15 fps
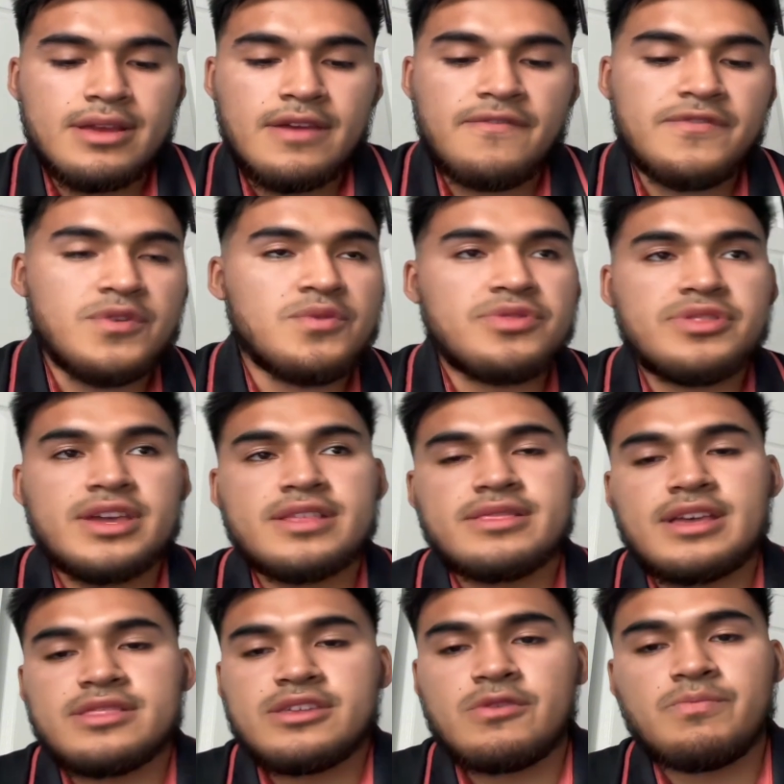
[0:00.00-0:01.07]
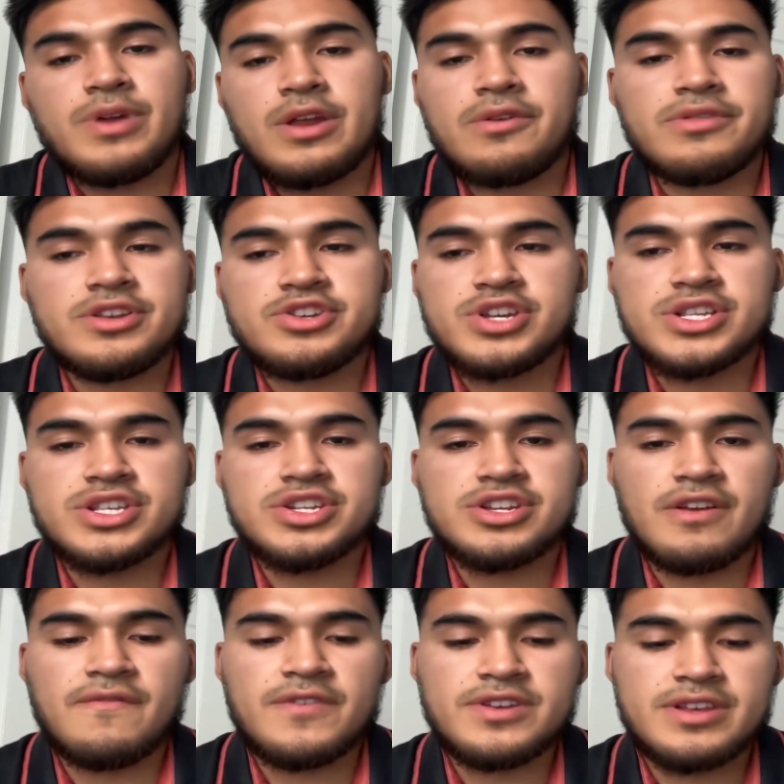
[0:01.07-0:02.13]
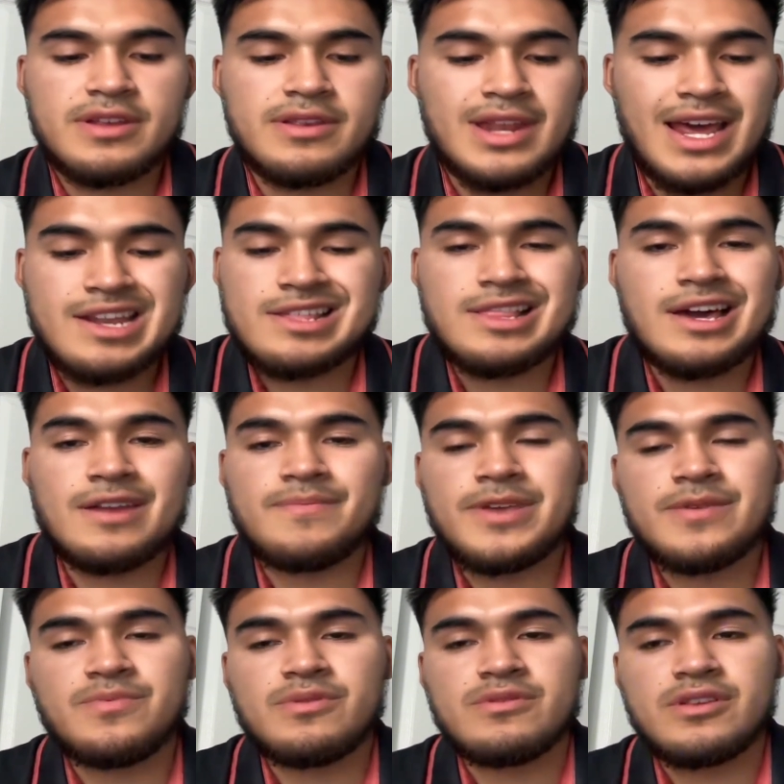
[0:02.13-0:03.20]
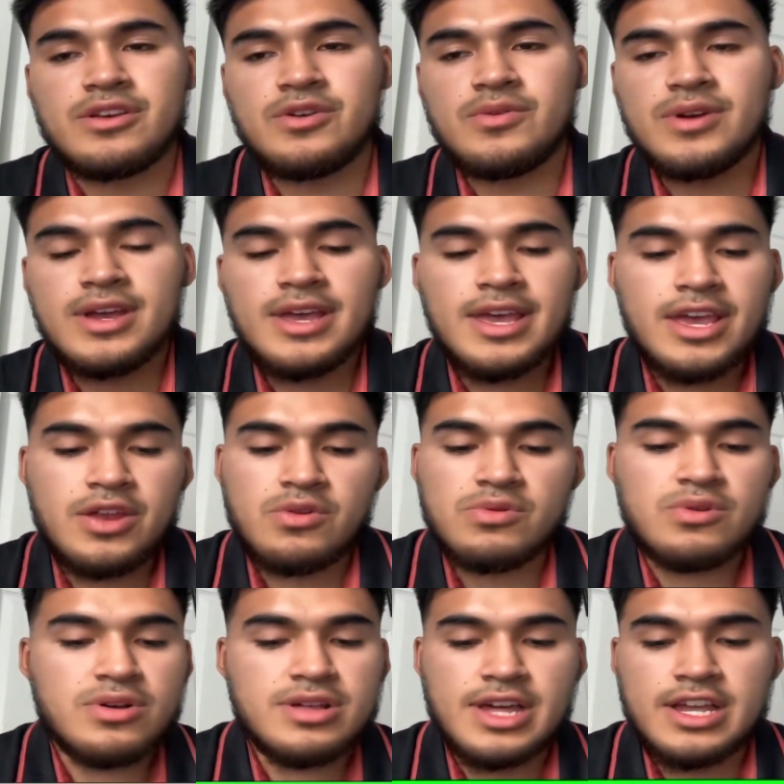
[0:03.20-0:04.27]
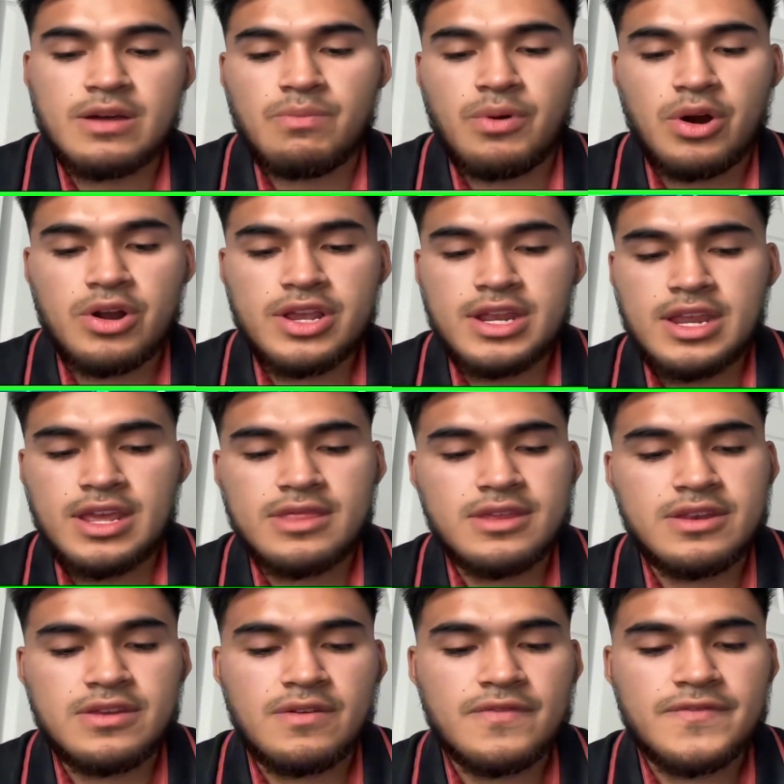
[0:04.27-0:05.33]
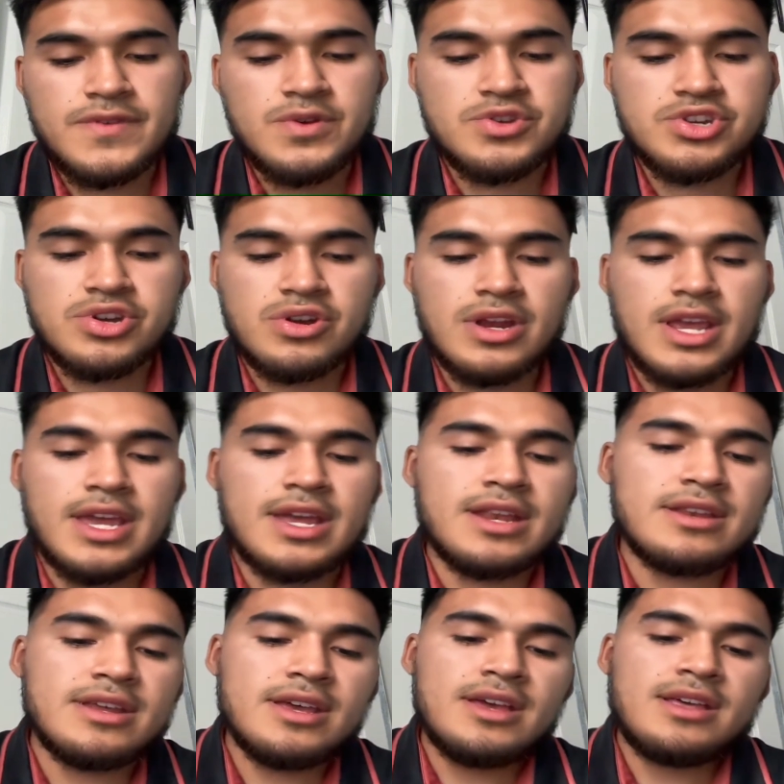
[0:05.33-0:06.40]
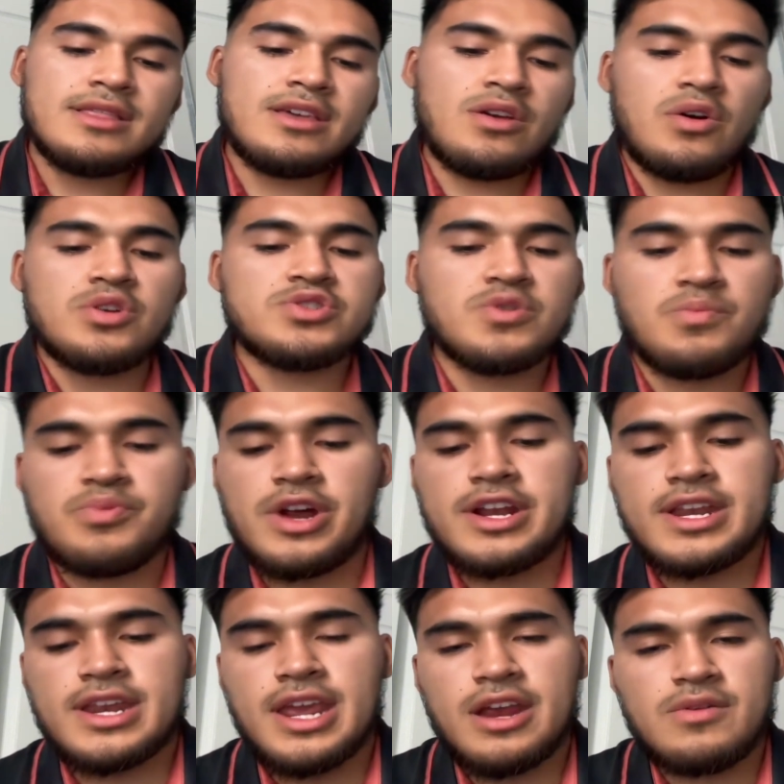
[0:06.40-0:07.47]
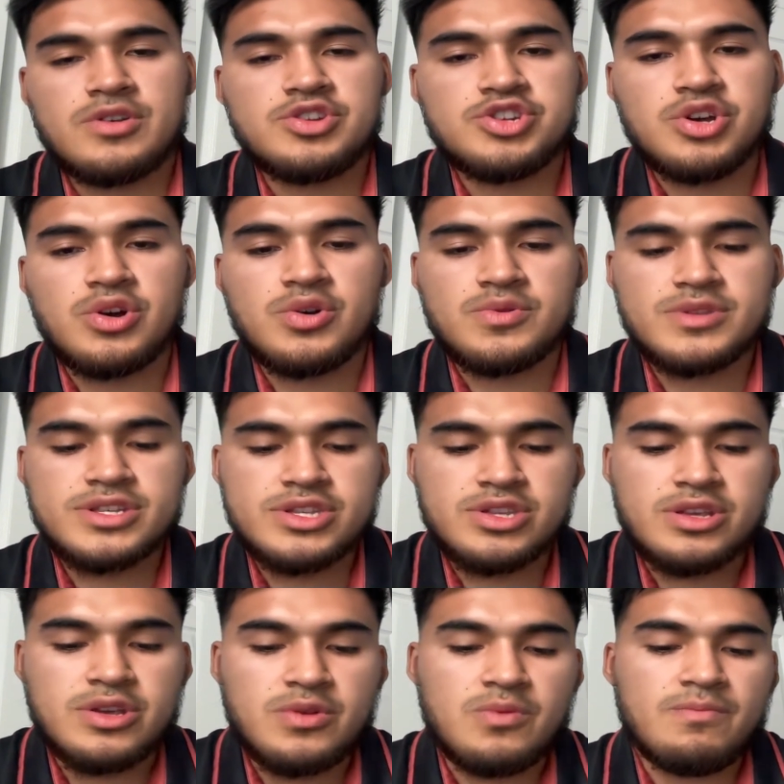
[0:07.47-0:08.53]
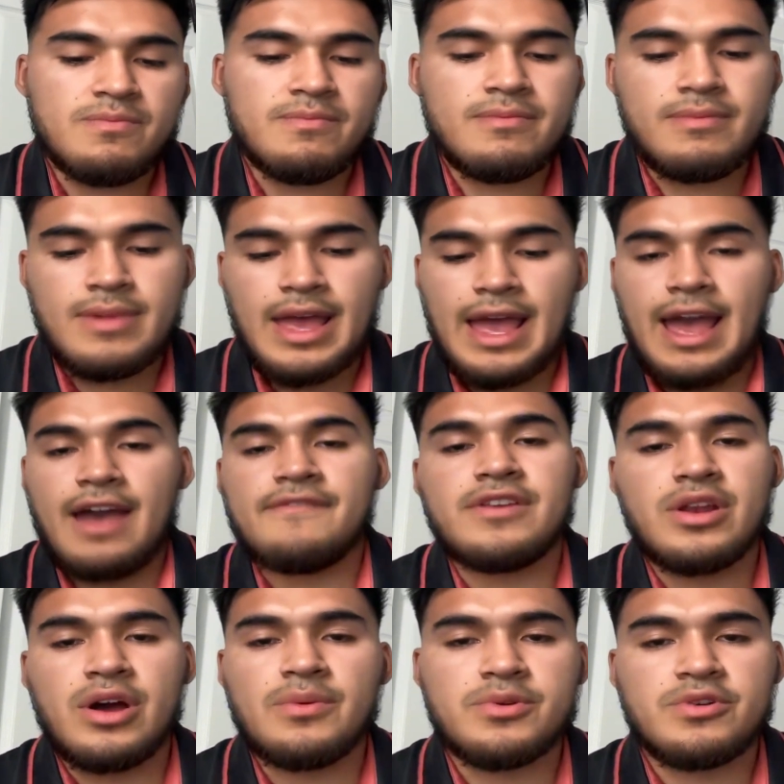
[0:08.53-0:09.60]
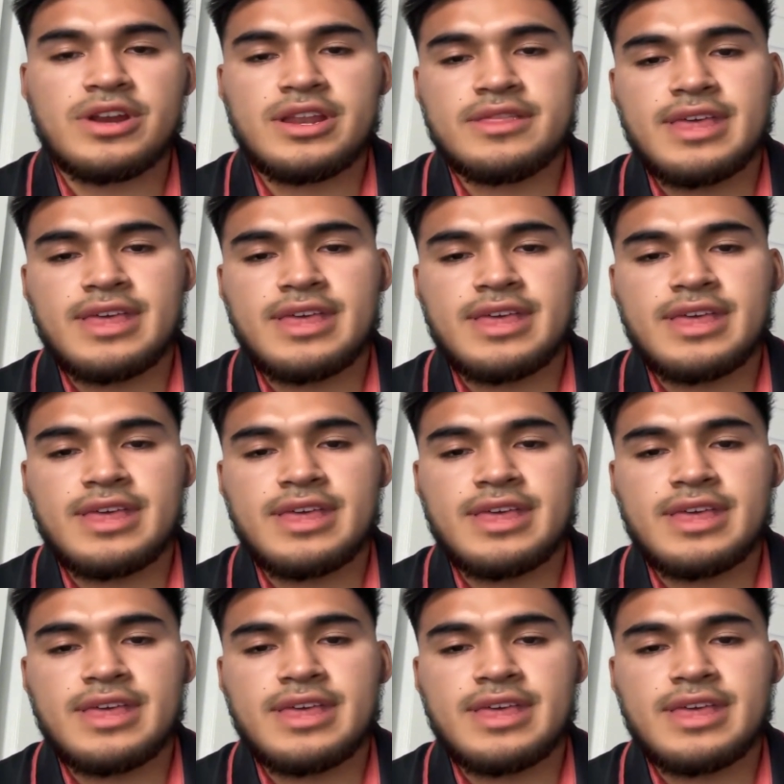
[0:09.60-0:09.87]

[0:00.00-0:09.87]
if you think that they're better than Justin Jefferson, not a lot of people do, it'll look like a bargain in the near future. And they also brought in Aaron Jones to have an upgrade at